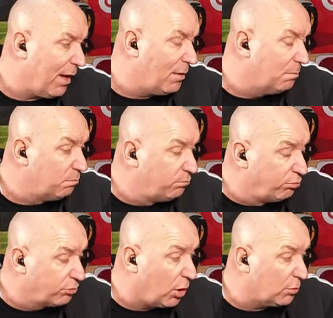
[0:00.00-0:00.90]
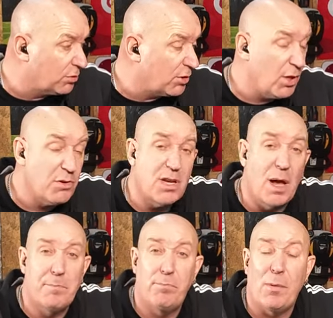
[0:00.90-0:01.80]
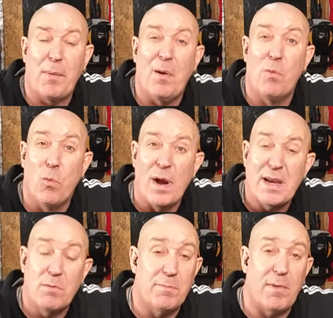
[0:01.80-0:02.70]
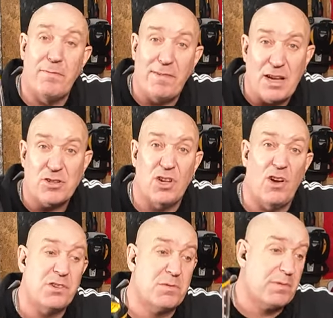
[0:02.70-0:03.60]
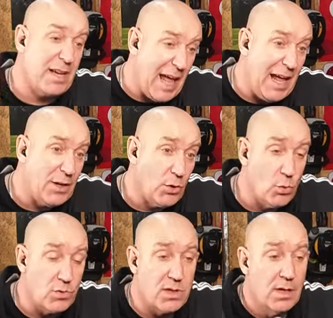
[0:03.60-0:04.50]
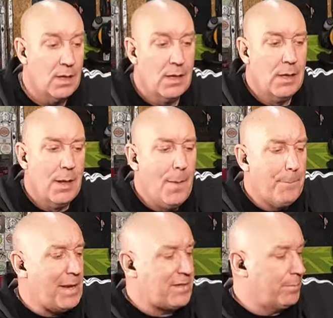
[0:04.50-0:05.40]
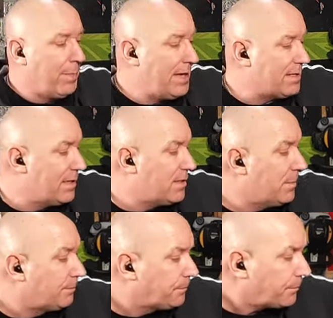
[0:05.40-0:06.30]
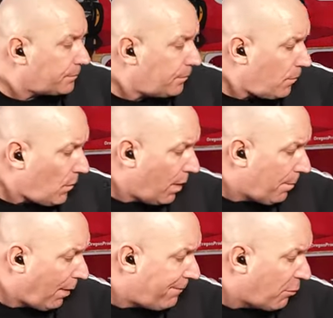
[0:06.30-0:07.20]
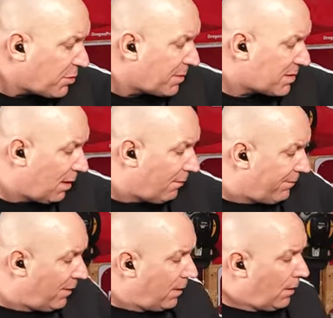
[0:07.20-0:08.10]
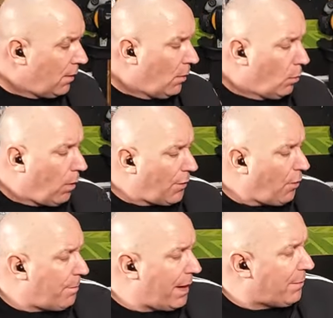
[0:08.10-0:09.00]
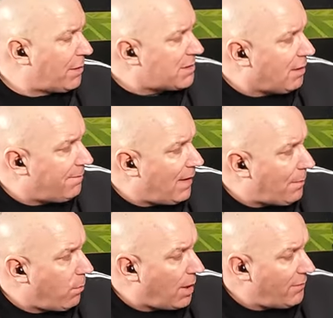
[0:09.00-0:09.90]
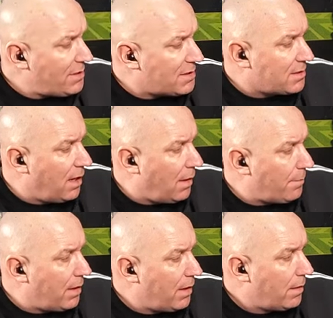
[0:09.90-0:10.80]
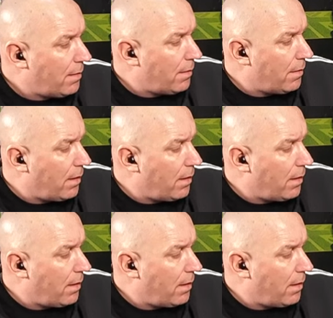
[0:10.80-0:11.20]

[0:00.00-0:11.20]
know, constant use, probably about a week with my flashlights, candles, bits and pieces. But I thought to myself, why not pick myself up one of these little